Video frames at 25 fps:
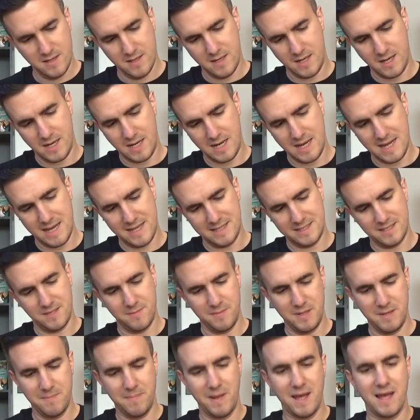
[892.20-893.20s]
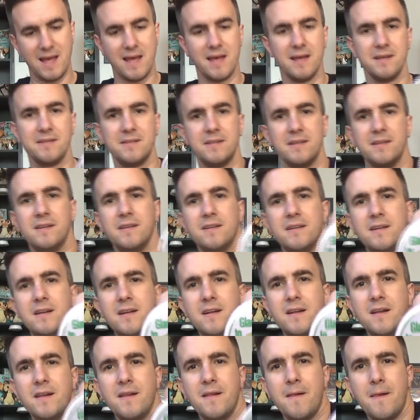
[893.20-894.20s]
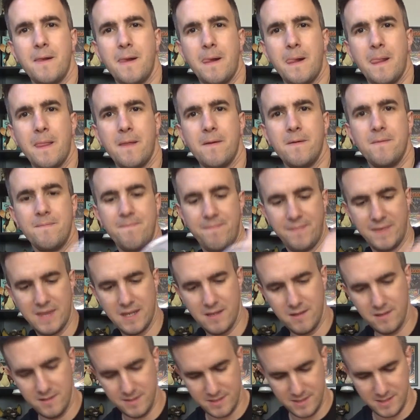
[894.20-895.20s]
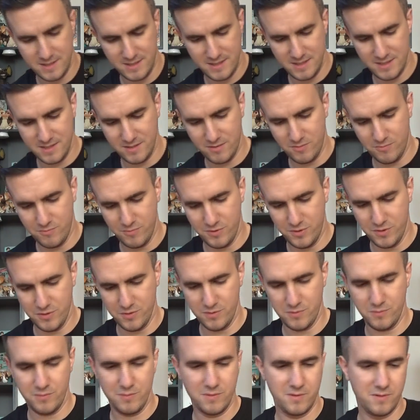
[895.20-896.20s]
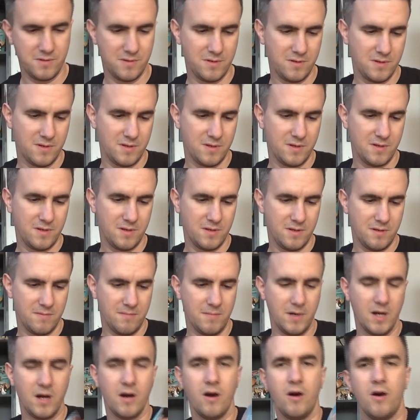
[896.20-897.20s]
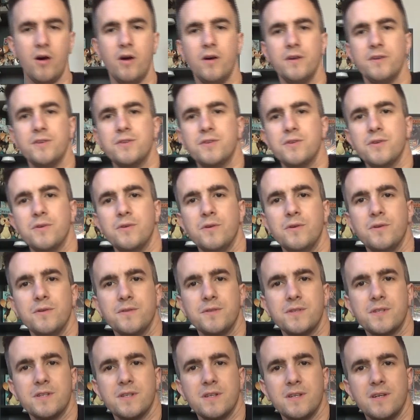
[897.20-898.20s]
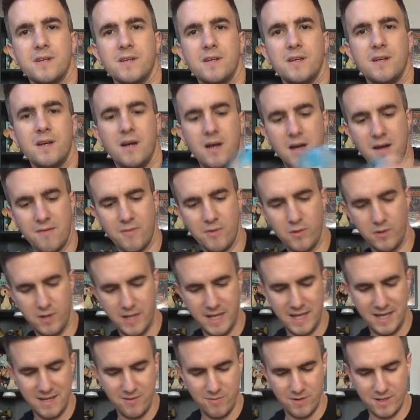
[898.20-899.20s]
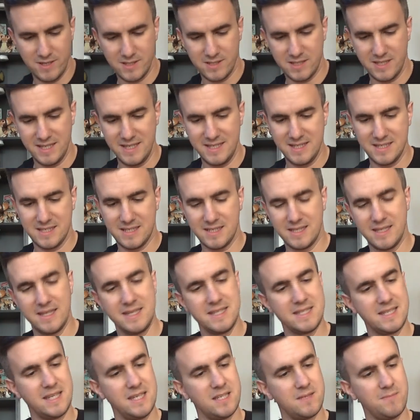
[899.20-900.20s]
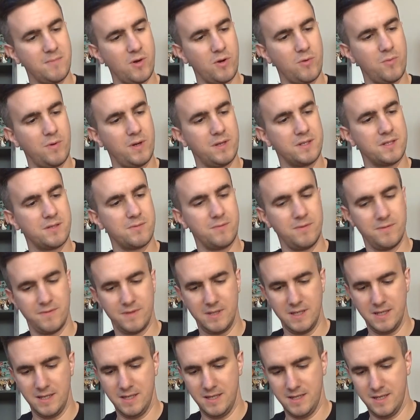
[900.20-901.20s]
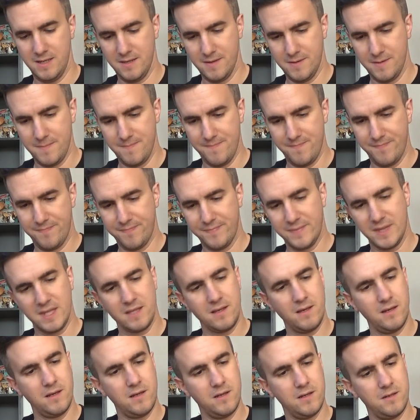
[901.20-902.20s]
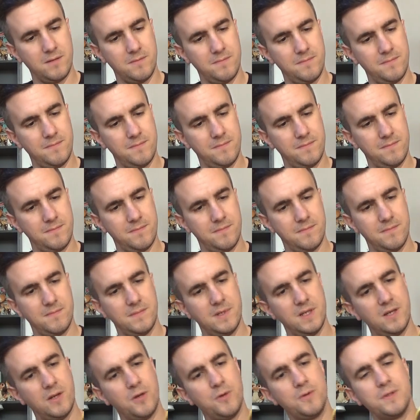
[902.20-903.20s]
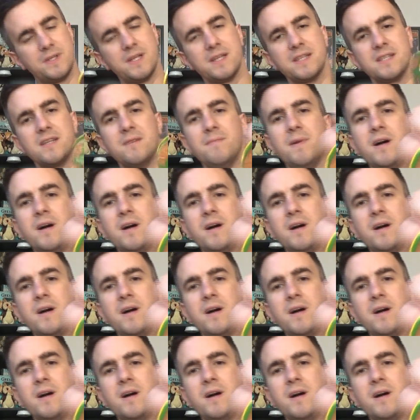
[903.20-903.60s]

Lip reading: Glad to be bad. I'd say these are original. My heart is yours. I've got keyring, these gizmo ones with the Who Says I'm